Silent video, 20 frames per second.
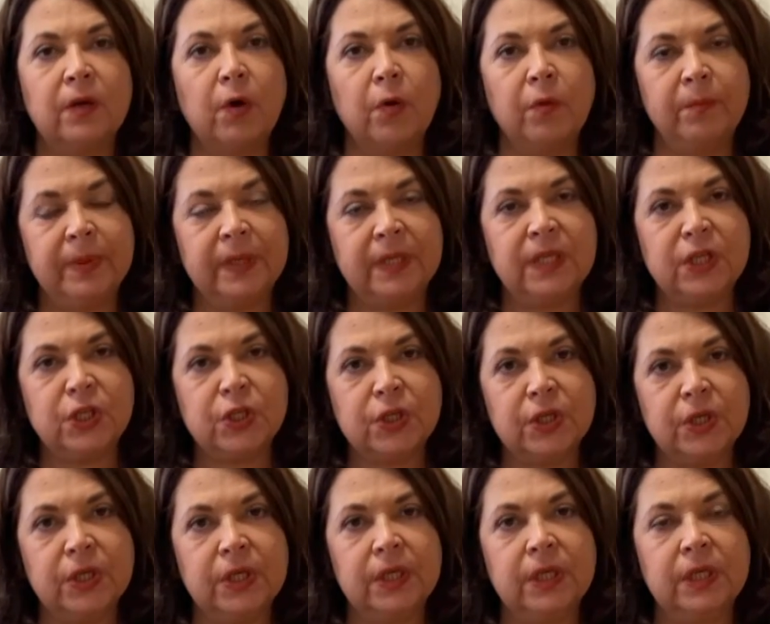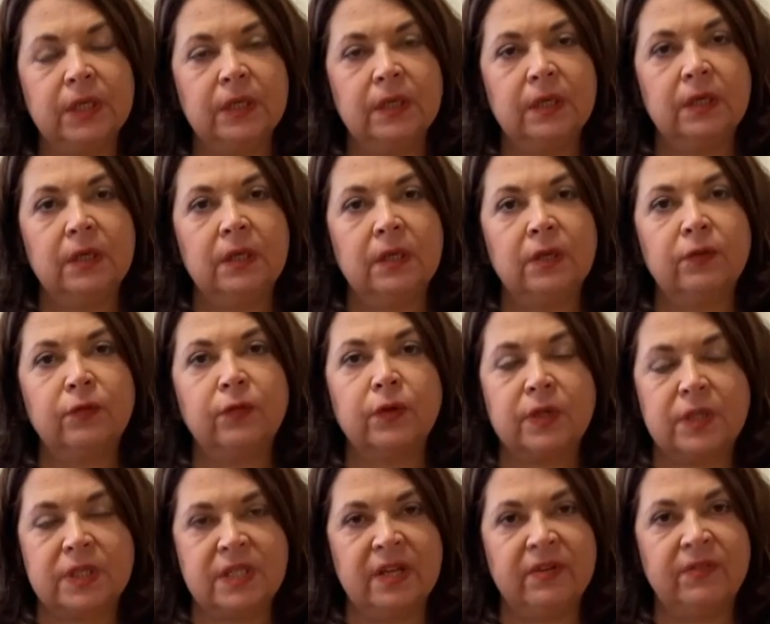competition
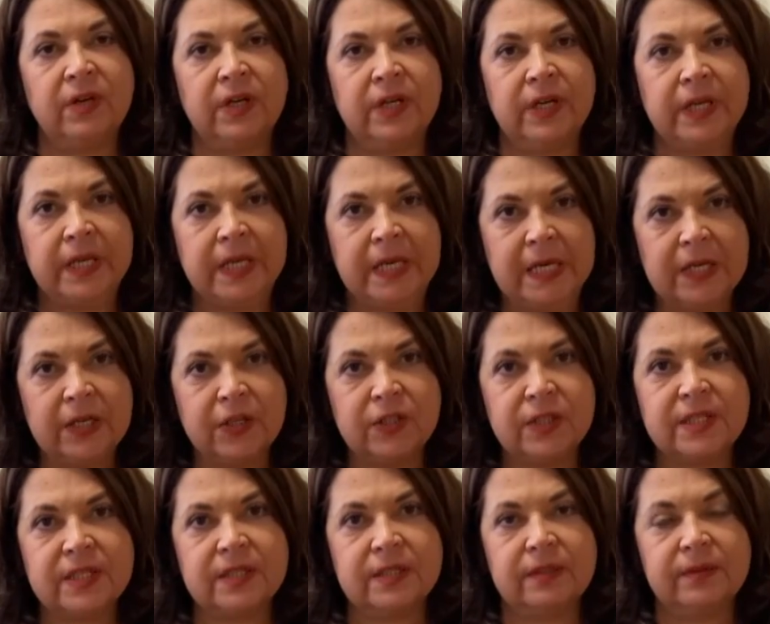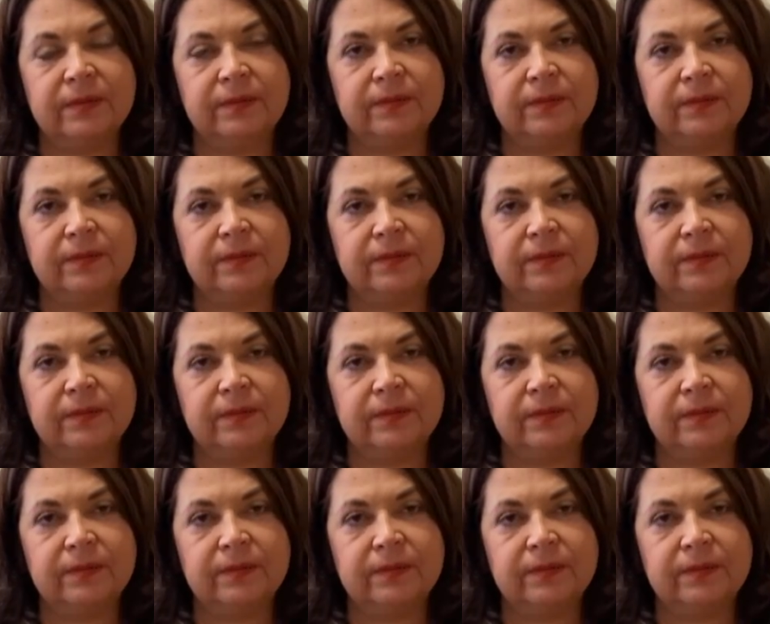for several years.